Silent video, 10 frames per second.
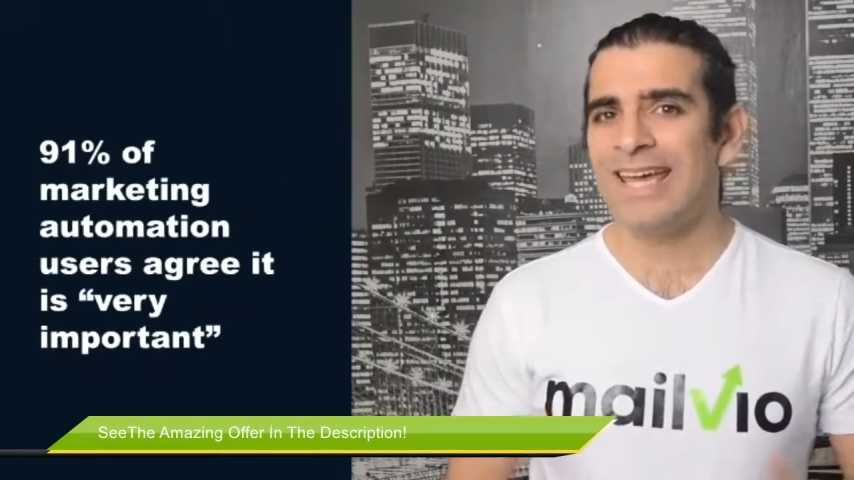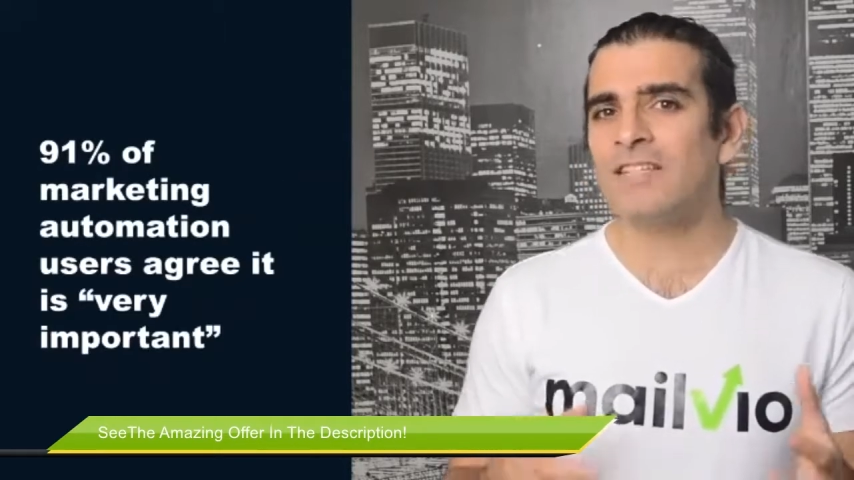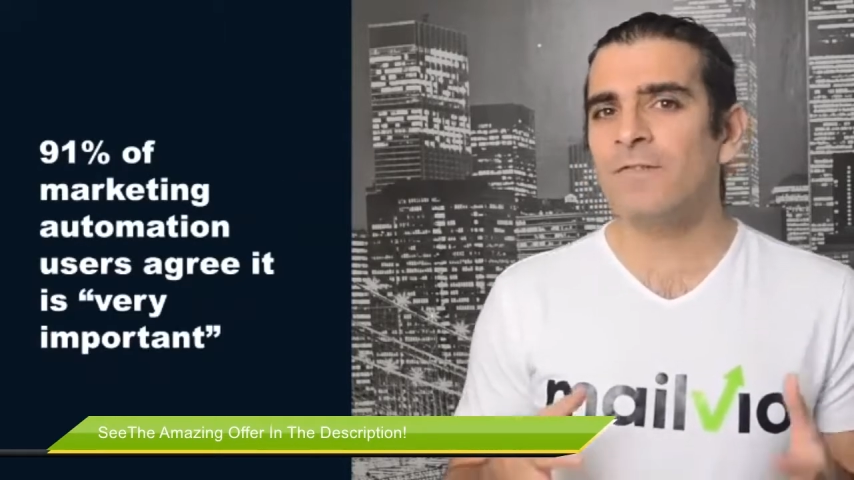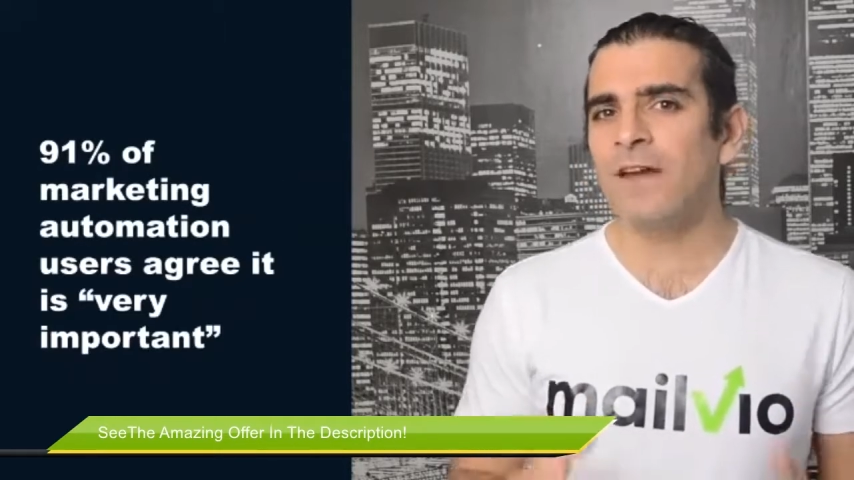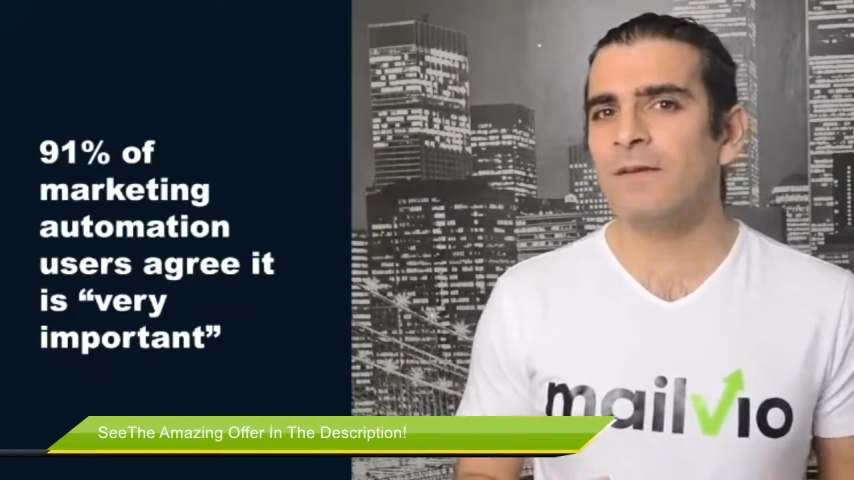it
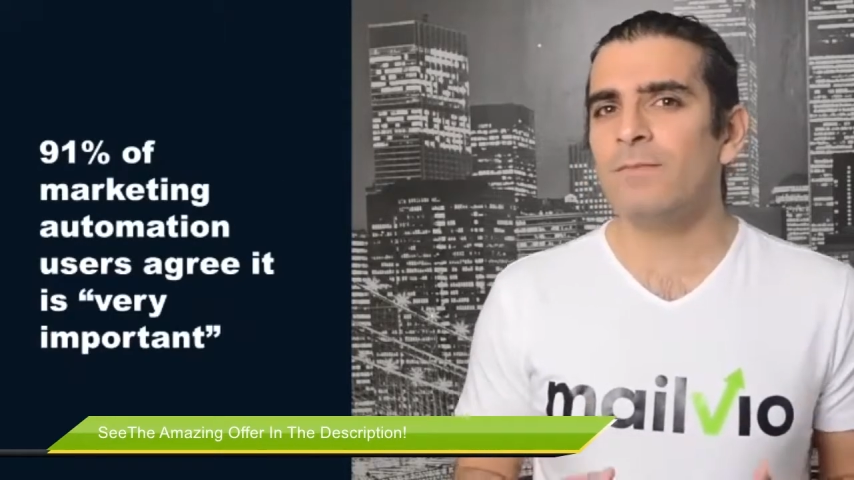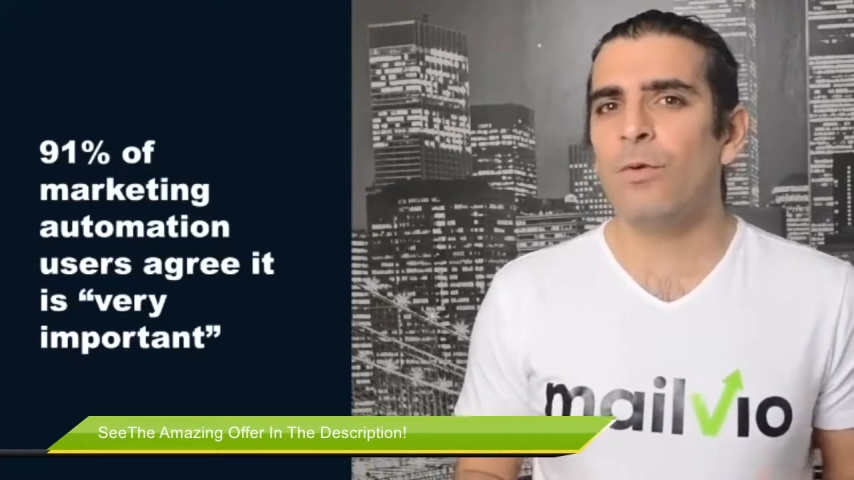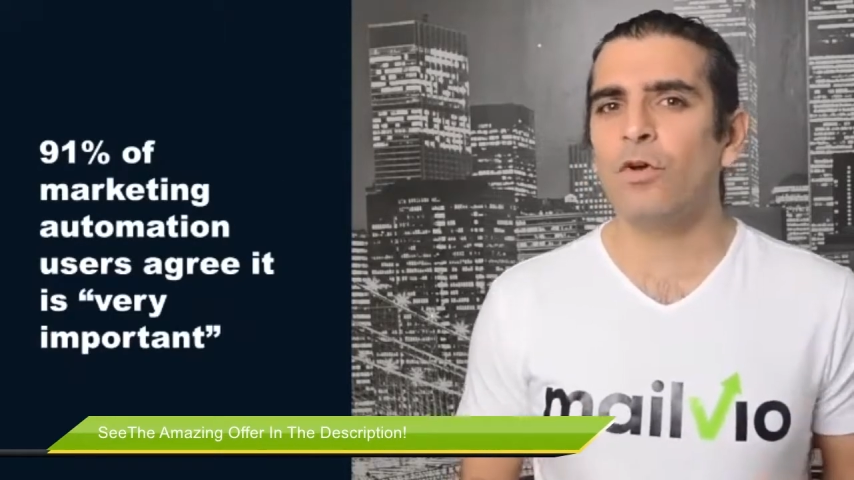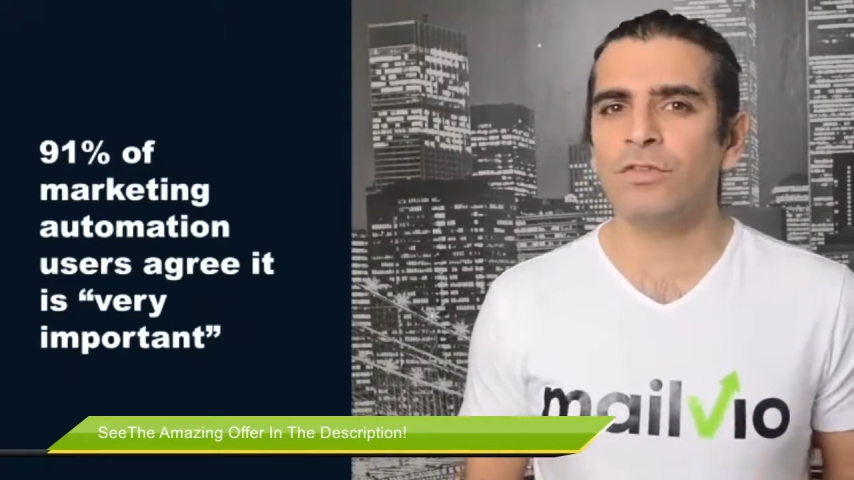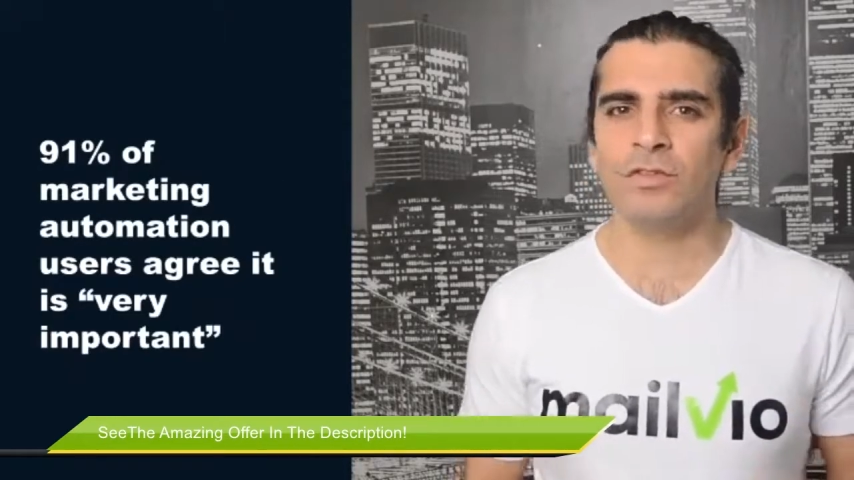is very
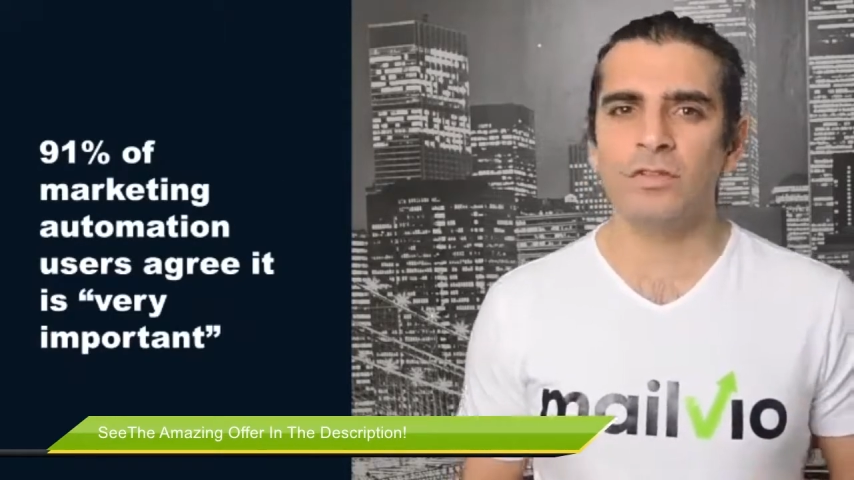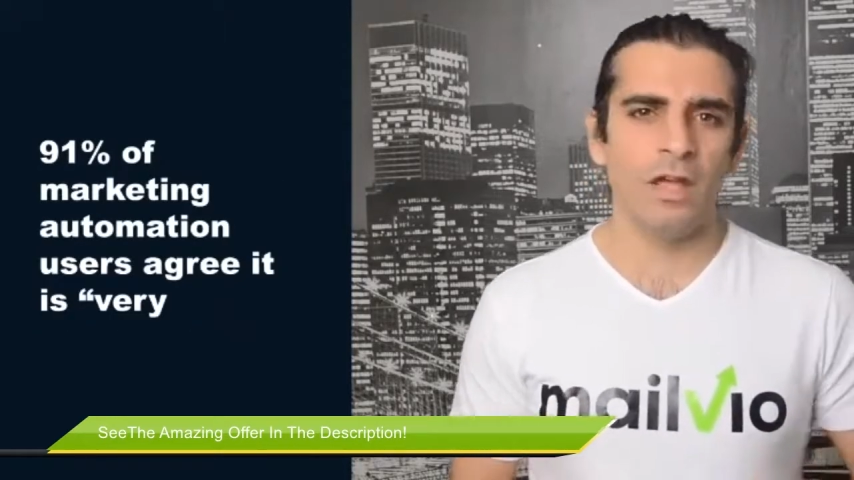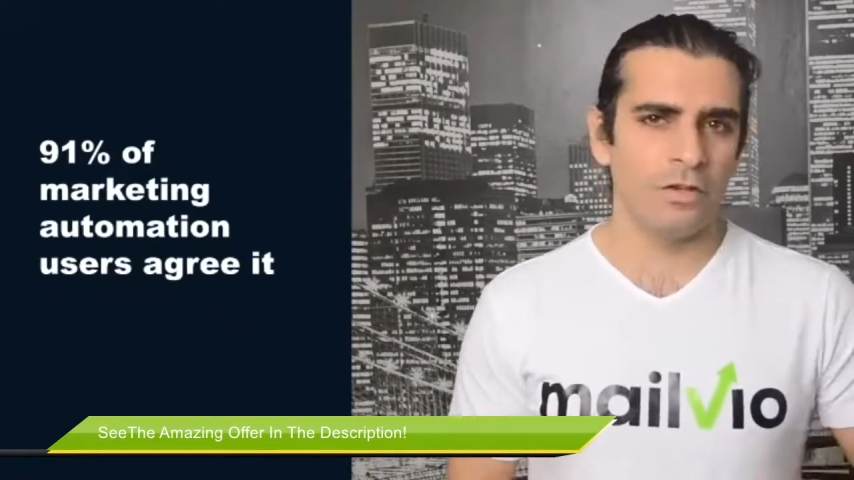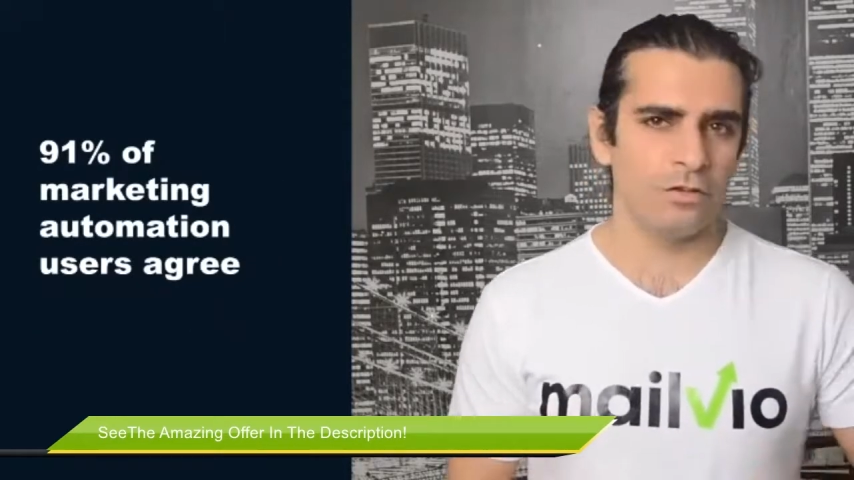important